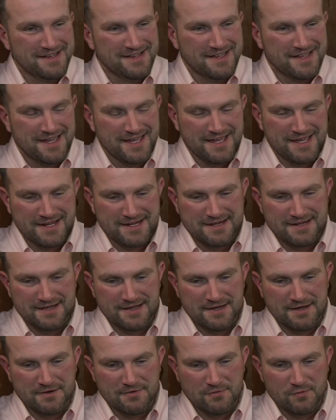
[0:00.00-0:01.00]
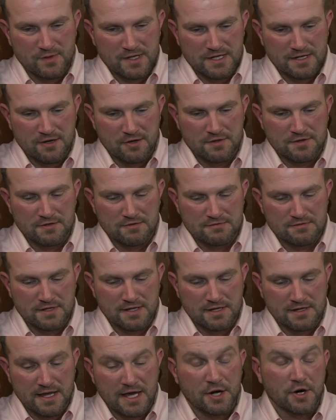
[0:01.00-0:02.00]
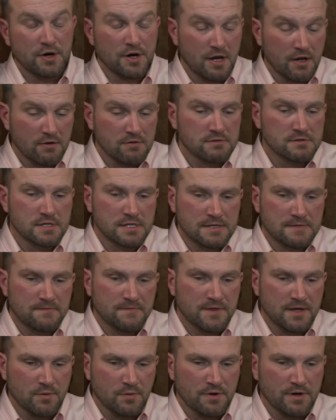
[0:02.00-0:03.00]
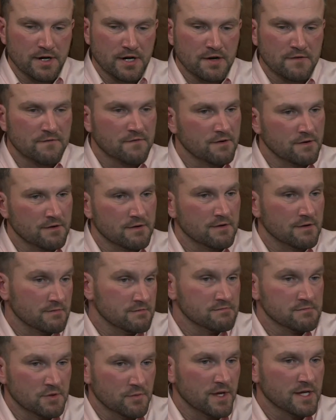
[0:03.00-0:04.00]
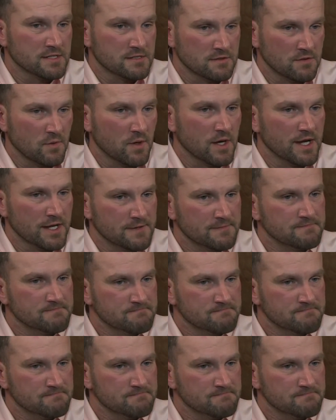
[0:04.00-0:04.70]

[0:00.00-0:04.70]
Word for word: And uh, we know that, and let her know that we're here for her the, the rest of the way.